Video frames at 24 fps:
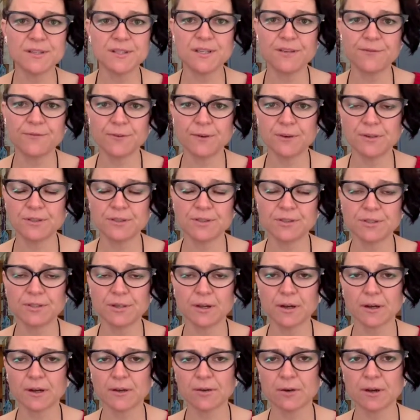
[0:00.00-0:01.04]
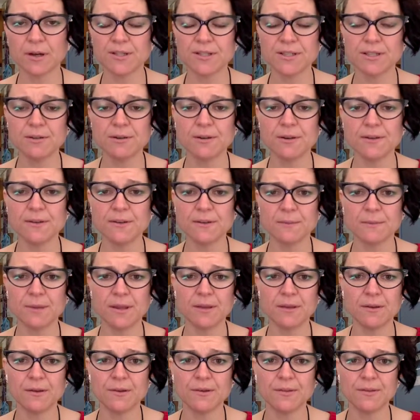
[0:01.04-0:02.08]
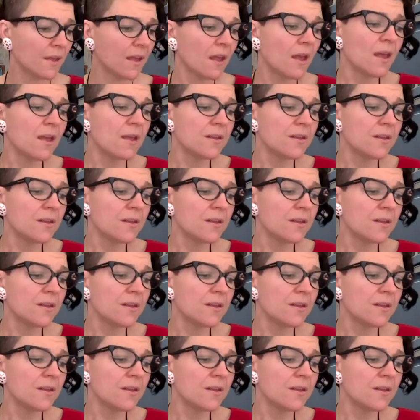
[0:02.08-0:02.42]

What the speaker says: different criteria that we use.